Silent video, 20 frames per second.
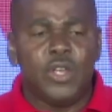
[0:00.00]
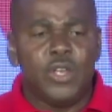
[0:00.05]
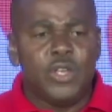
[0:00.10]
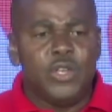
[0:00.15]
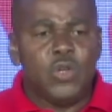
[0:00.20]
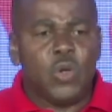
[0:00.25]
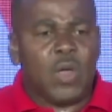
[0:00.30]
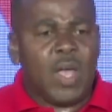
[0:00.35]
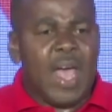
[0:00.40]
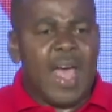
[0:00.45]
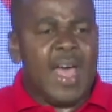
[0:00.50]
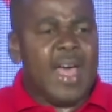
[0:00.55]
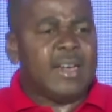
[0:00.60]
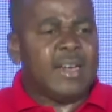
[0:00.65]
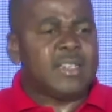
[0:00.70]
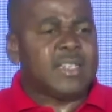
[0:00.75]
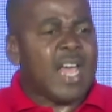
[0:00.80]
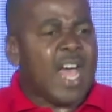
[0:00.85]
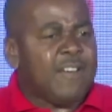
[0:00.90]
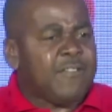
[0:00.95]
you
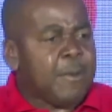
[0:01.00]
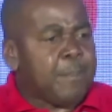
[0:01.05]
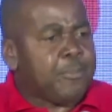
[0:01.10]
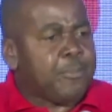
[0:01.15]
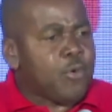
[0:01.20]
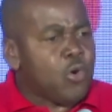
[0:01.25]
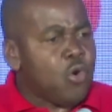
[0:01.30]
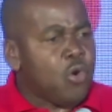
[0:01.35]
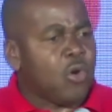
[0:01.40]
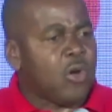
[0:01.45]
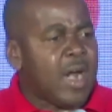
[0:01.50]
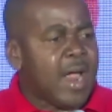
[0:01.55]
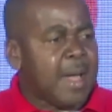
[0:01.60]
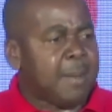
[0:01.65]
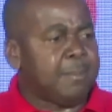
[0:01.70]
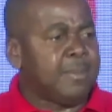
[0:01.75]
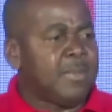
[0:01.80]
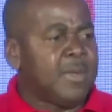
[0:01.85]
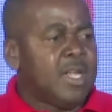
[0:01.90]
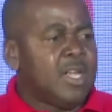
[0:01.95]
can't have a
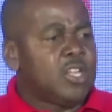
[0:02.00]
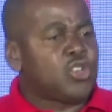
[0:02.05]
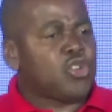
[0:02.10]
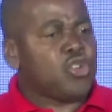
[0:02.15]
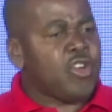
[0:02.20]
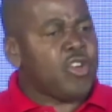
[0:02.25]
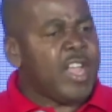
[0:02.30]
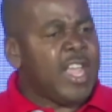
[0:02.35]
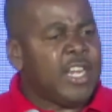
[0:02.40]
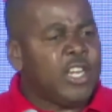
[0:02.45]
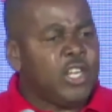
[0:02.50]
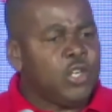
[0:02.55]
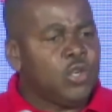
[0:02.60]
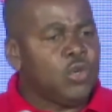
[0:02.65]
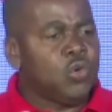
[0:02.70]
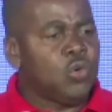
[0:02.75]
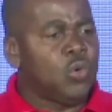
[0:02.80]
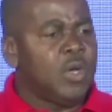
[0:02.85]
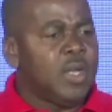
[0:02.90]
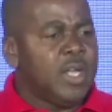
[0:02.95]
program, train
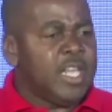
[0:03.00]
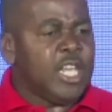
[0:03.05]
you,